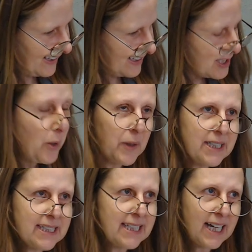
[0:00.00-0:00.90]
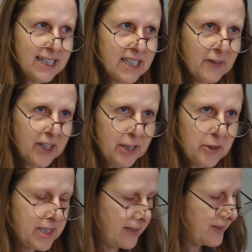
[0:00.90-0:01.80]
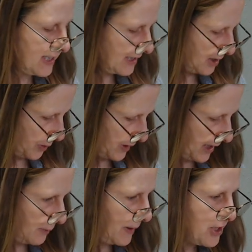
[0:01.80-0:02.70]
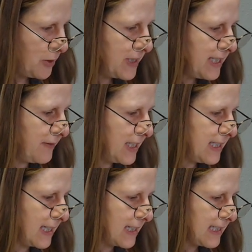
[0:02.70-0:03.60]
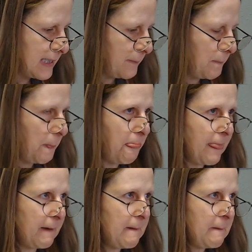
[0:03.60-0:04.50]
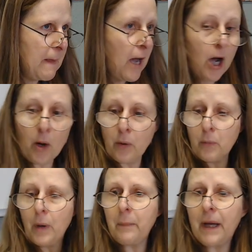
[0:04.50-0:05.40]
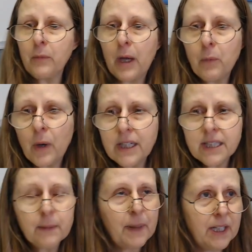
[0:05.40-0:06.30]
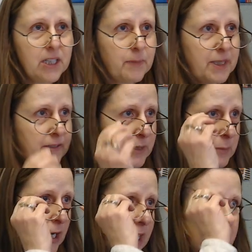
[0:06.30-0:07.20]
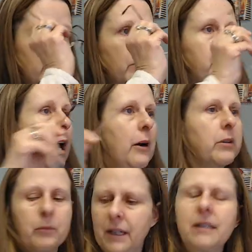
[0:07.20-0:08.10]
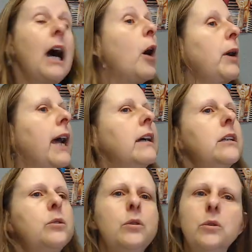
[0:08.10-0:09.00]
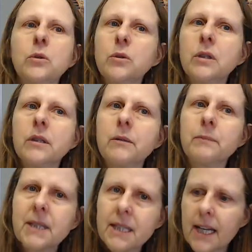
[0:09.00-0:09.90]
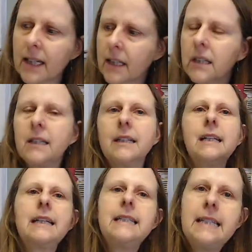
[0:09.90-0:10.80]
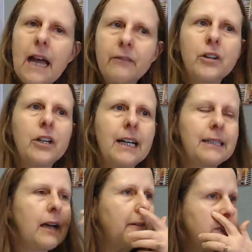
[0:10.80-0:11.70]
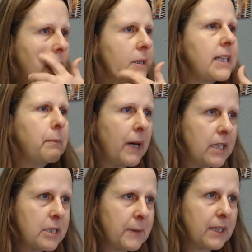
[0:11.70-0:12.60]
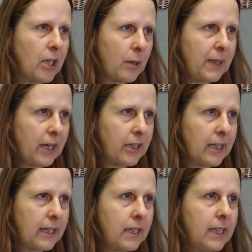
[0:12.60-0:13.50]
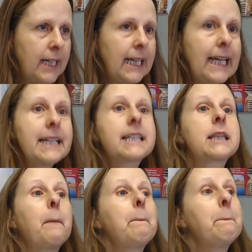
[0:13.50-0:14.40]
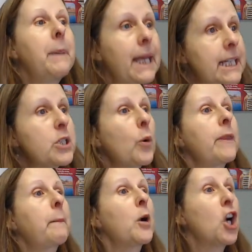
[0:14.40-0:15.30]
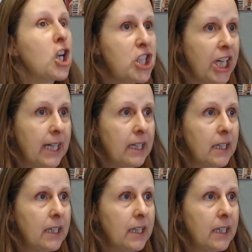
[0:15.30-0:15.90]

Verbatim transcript: so Dante's very interested in this guy's story, and on page 376. Oh, by the way, what is the punishment of the pride? Proud? What? No, okay. Ooh, mistake. Never. Every time I say punishment, call me out on it. It's the penance or the purging.